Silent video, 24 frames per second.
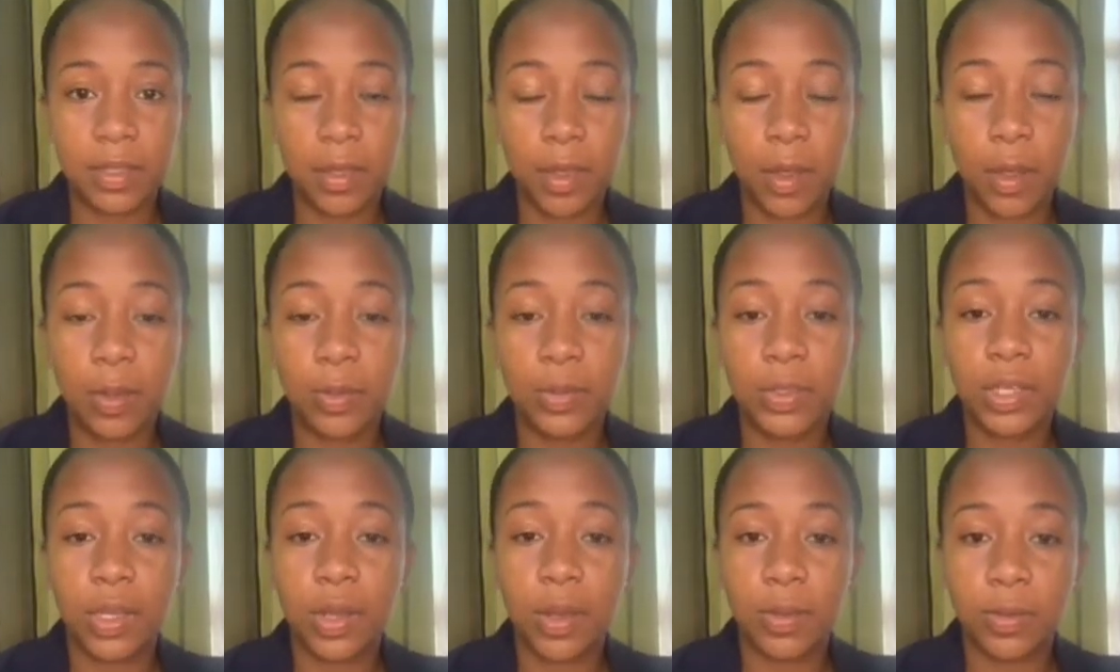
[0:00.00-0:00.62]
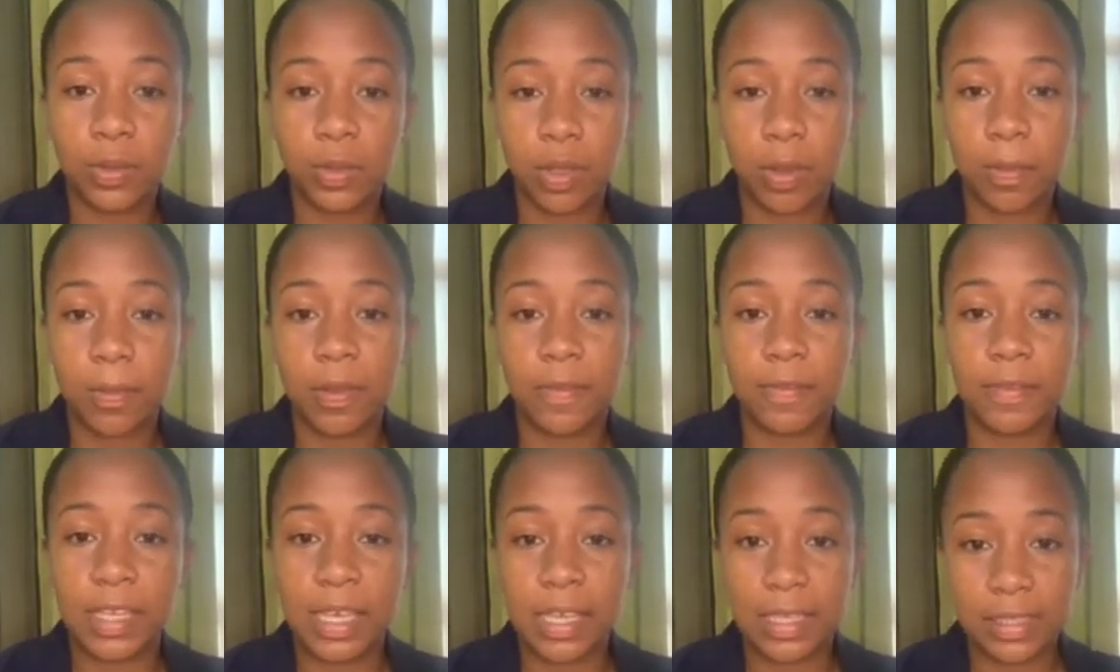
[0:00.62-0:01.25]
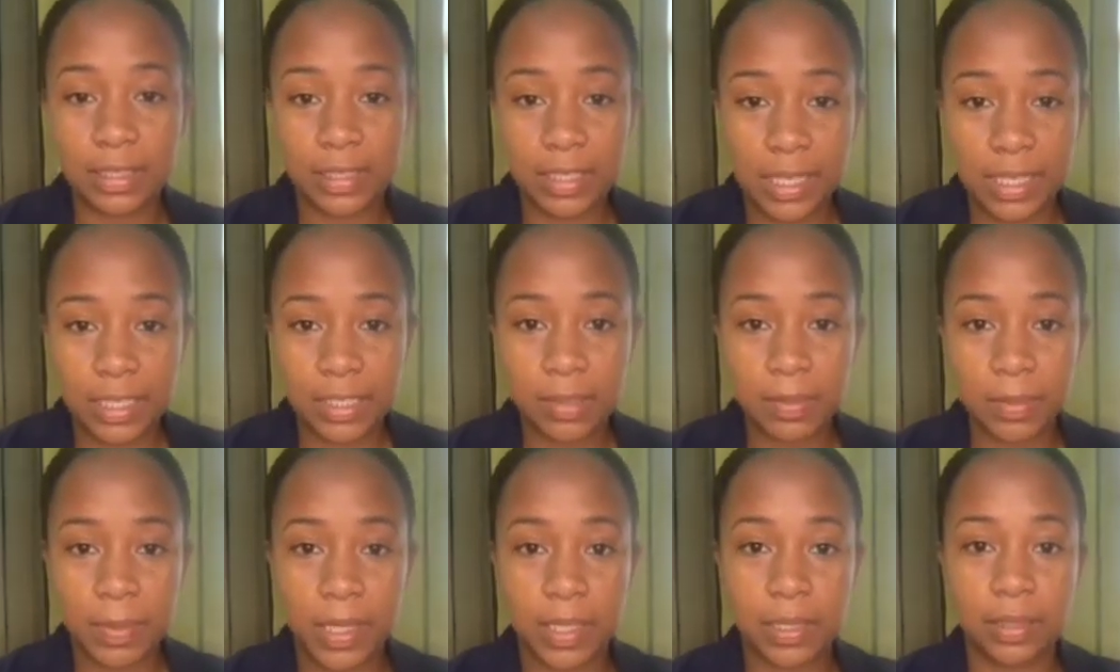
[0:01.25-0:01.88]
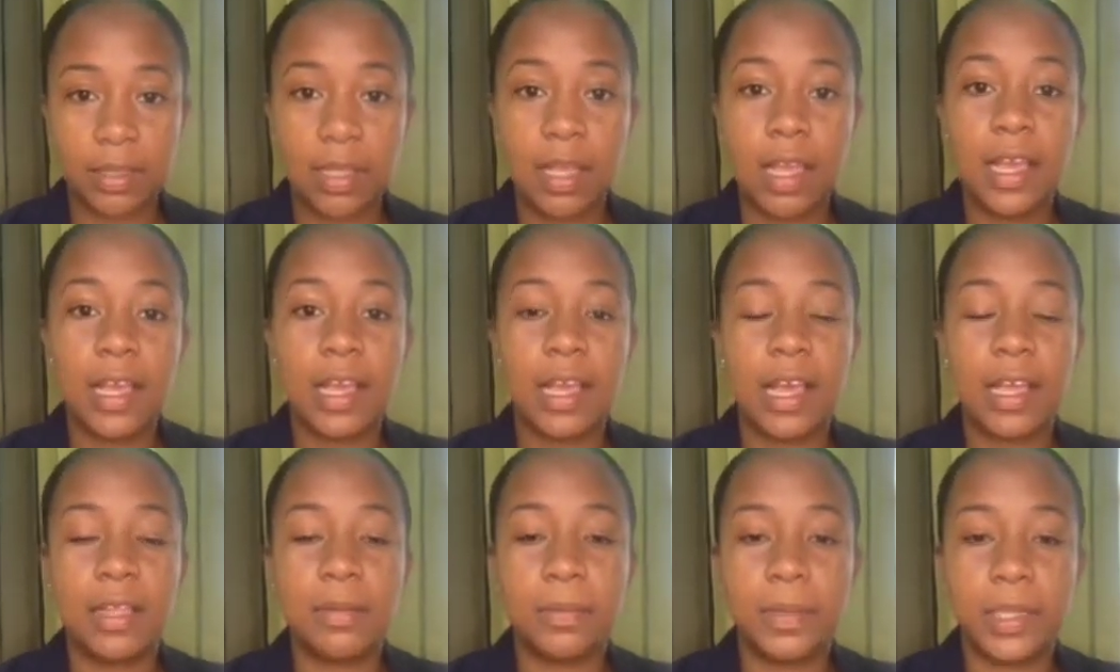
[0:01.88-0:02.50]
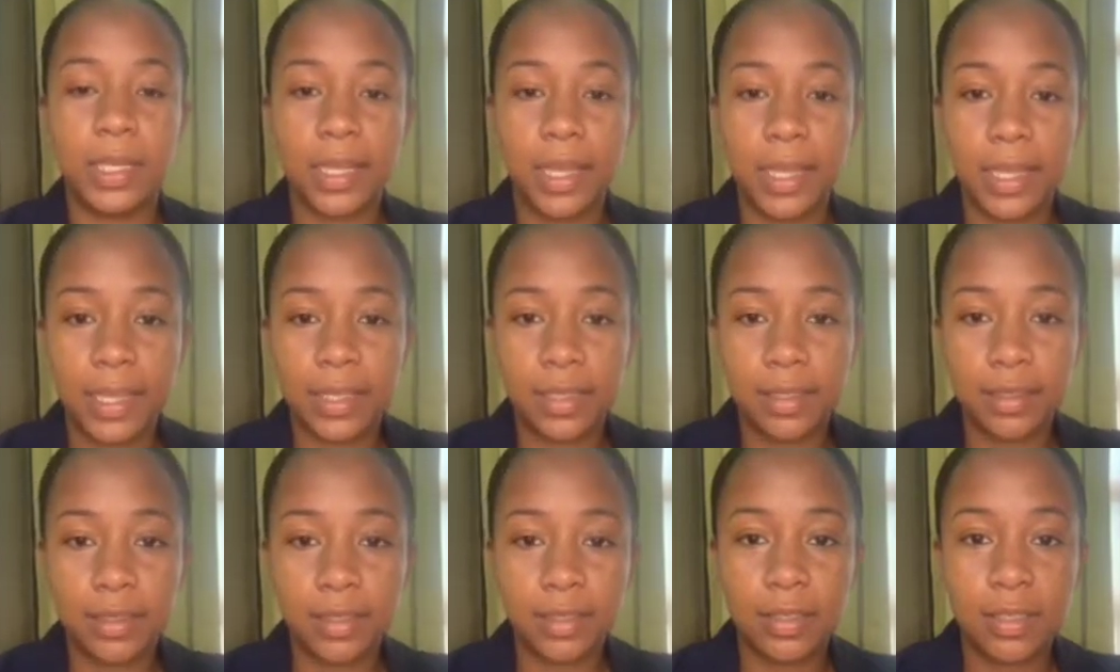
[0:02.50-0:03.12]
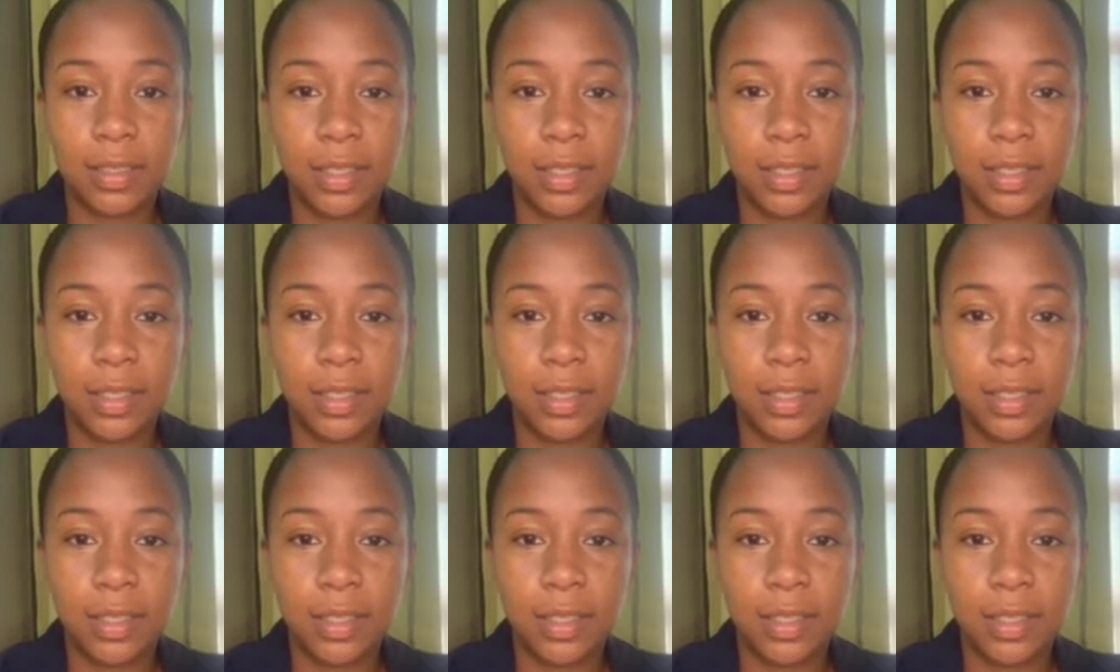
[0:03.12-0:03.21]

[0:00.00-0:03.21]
how the outcome of the assessment can be linked